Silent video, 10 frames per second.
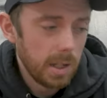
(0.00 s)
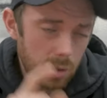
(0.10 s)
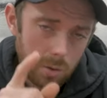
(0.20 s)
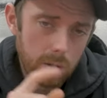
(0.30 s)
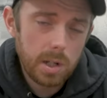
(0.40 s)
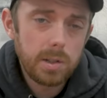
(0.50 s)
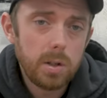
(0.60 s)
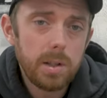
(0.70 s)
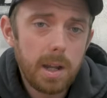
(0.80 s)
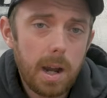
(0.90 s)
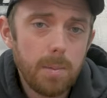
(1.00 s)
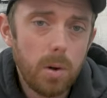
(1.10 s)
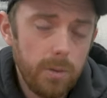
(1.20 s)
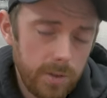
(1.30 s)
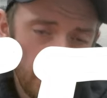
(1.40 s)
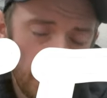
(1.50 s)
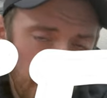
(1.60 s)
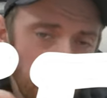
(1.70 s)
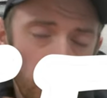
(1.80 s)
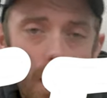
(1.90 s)
As soon as I turn that camera off, his
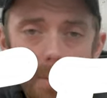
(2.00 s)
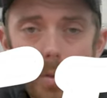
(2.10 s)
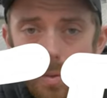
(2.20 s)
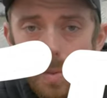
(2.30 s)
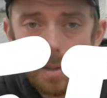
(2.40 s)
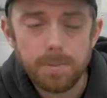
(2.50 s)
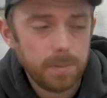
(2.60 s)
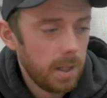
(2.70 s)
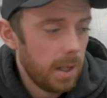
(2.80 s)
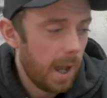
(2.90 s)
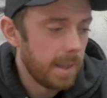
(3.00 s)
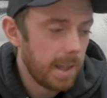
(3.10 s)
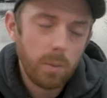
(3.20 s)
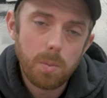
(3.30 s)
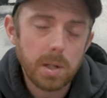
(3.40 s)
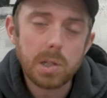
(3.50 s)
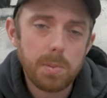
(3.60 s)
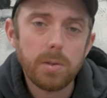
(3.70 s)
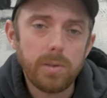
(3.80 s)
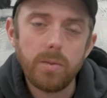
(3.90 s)
name will come to me, and that will piss
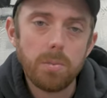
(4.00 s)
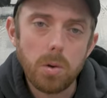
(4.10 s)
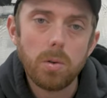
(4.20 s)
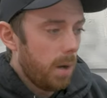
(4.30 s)
me off even more.